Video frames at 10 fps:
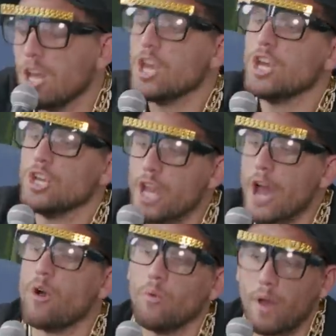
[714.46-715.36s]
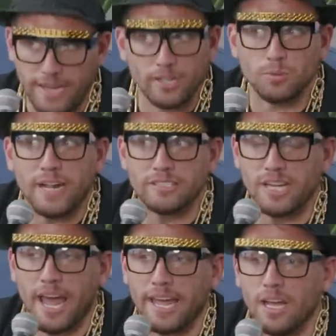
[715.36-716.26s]
Why not? No, here's what I'll
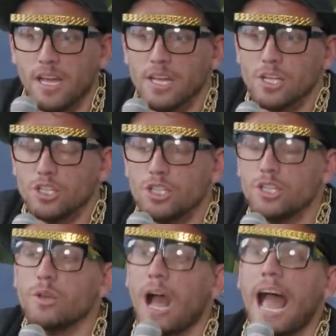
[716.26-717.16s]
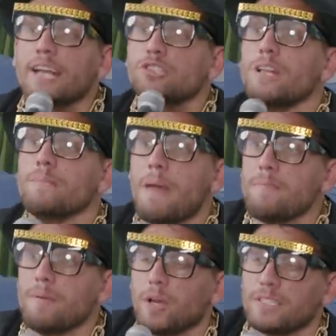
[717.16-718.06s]
say. Fun, weird. Actually,
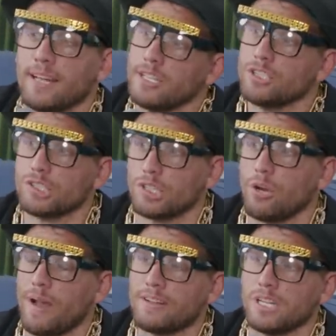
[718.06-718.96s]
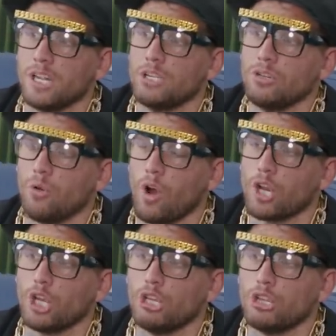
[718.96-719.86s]
maybe because at least the Soho House in New
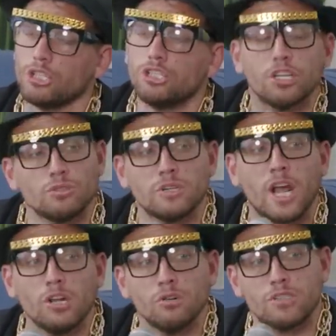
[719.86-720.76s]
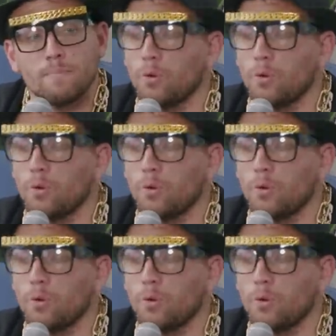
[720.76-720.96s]
York, the children can use the